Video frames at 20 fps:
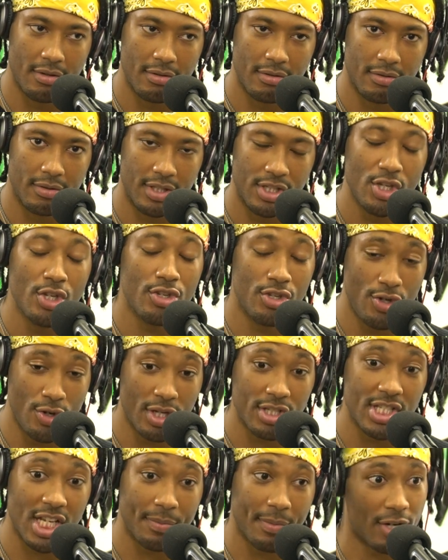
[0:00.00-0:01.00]
You
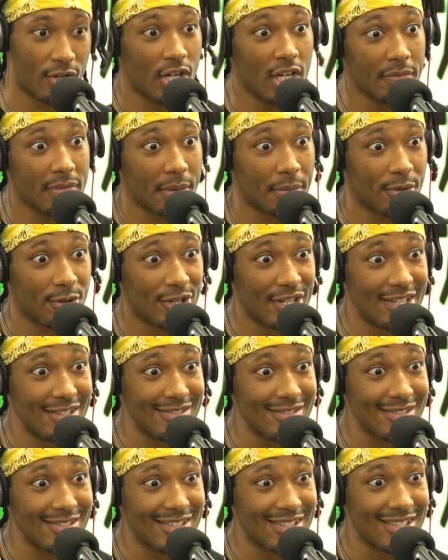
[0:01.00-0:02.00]
can talk about good
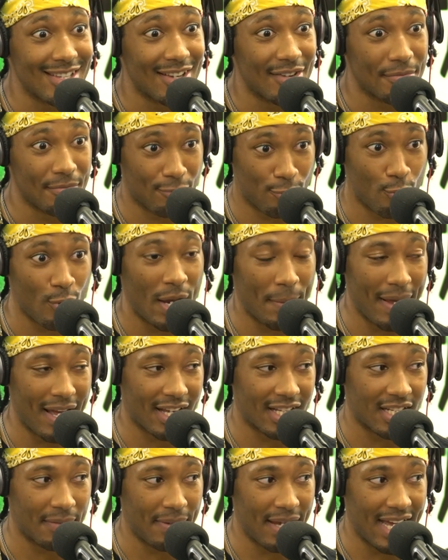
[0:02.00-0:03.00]
memories way
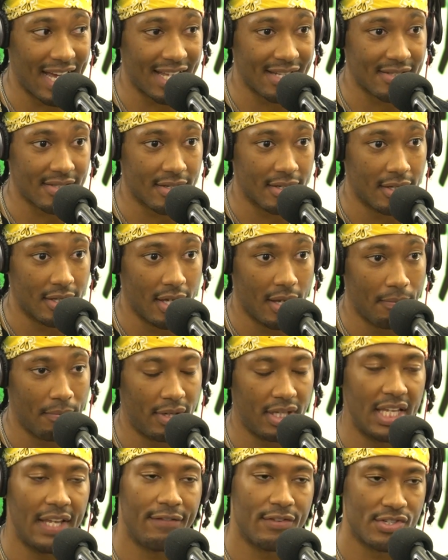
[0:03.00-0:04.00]
back in the past,
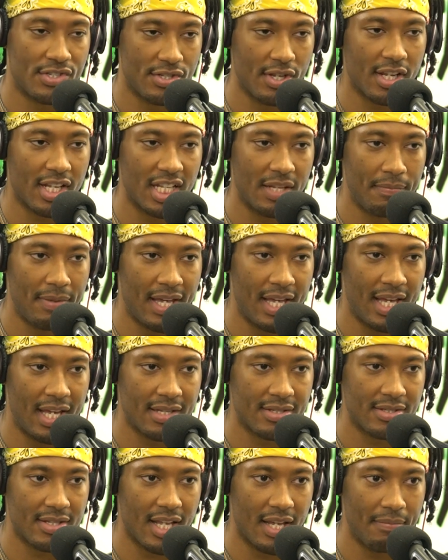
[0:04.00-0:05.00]
but if you're stuck in the
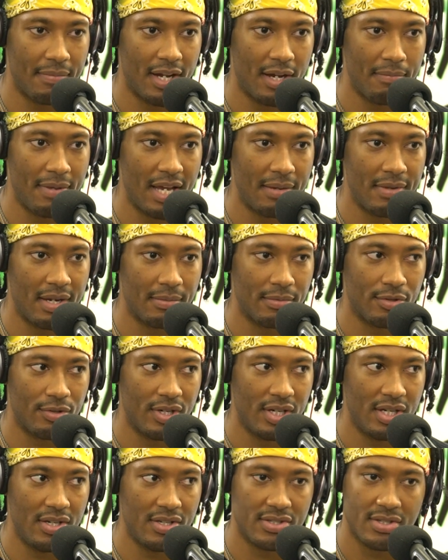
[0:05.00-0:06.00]
past about bad
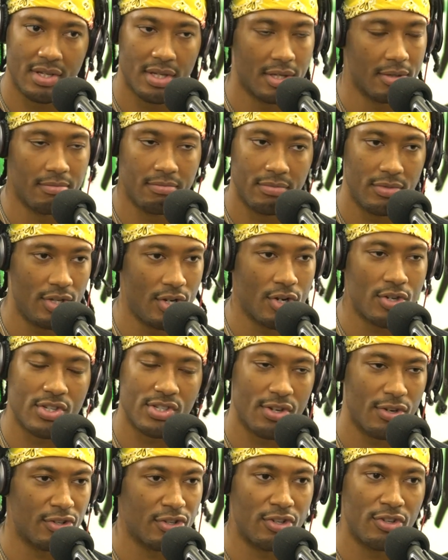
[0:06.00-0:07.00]
memories, you're
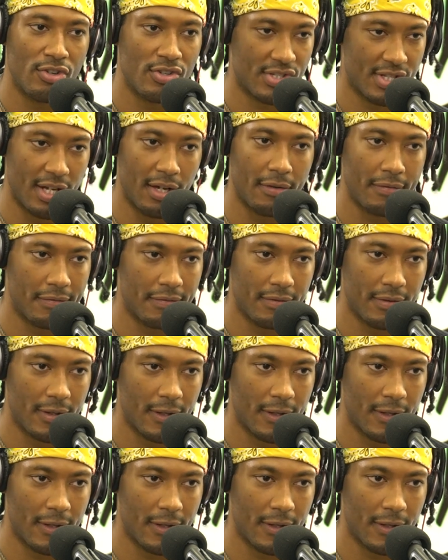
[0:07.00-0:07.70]
just hurting yourself.